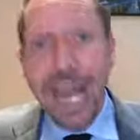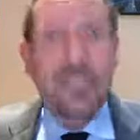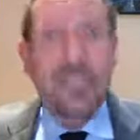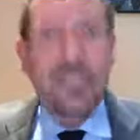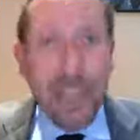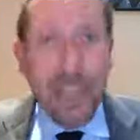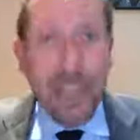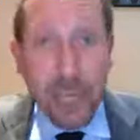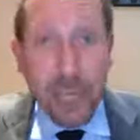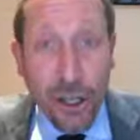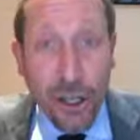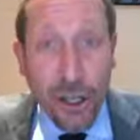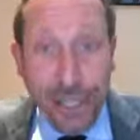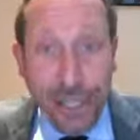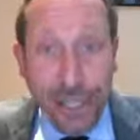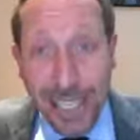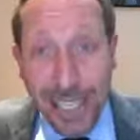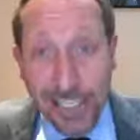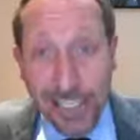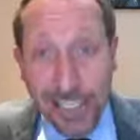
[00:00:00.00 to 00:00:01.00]
If somebody
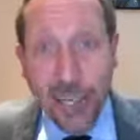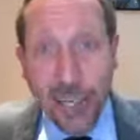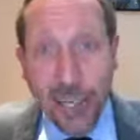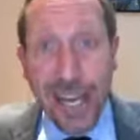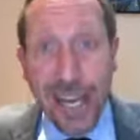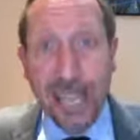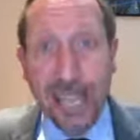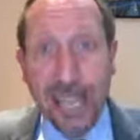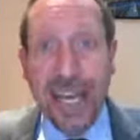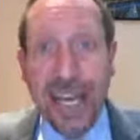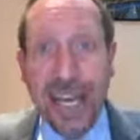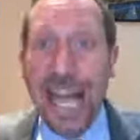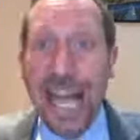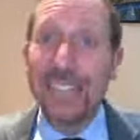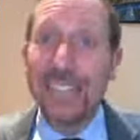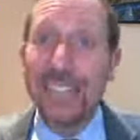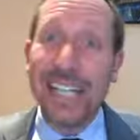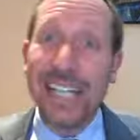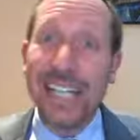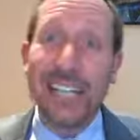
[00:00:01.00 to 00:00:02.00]
holds a gun to your head
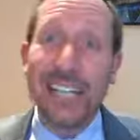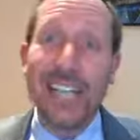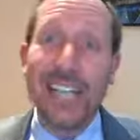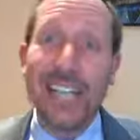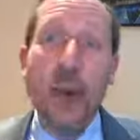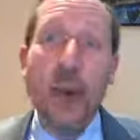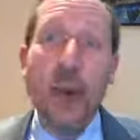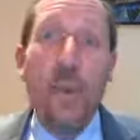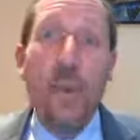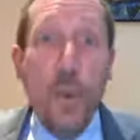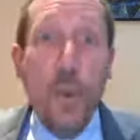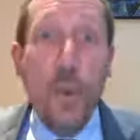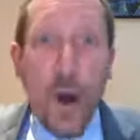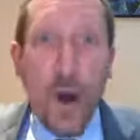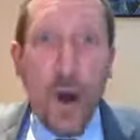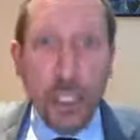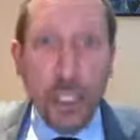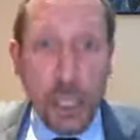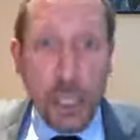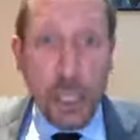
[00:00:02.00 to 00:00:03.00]
and says,
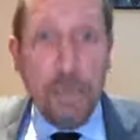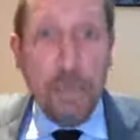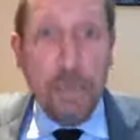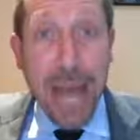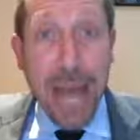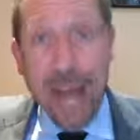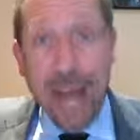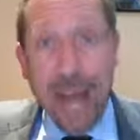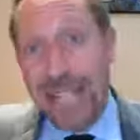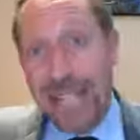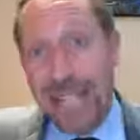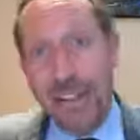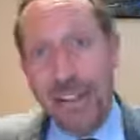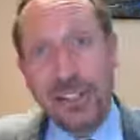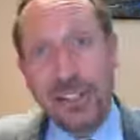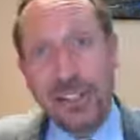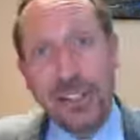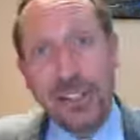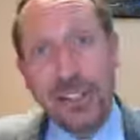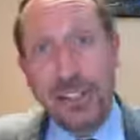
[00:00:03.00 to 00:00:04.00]
worship, bow
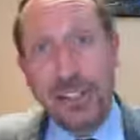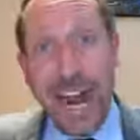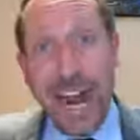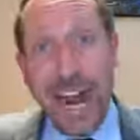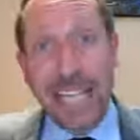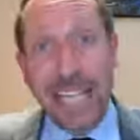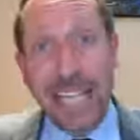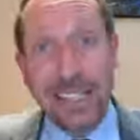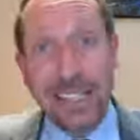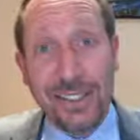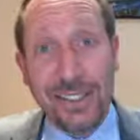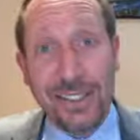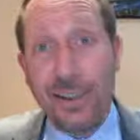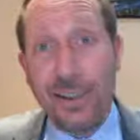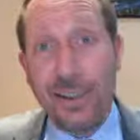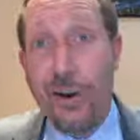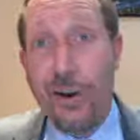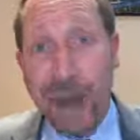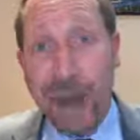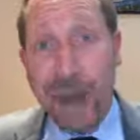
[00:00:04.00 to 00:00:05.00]
down to those
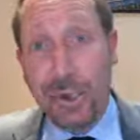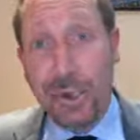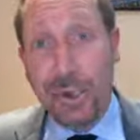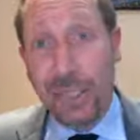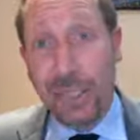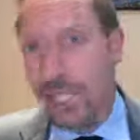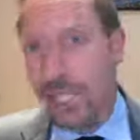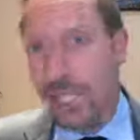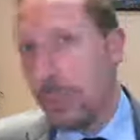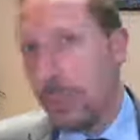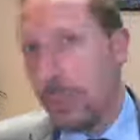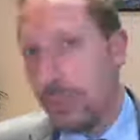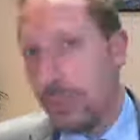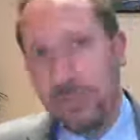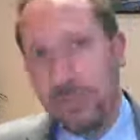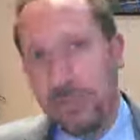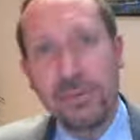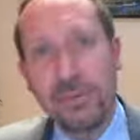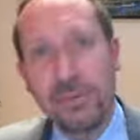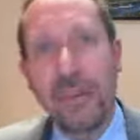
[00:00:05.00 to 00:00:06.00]
idols or I will kill you, you
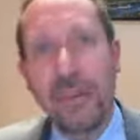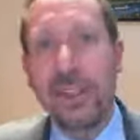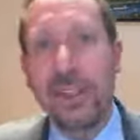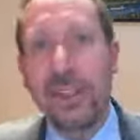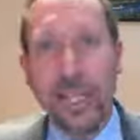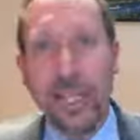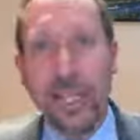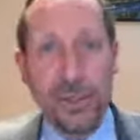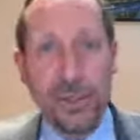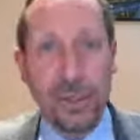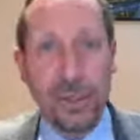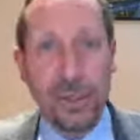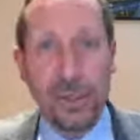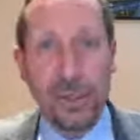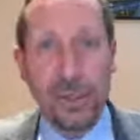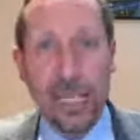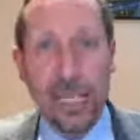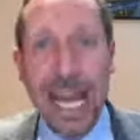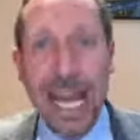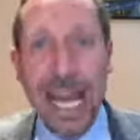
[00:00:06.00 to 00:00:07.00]
have to take the
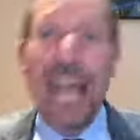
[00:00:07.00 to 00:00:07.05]
bullet.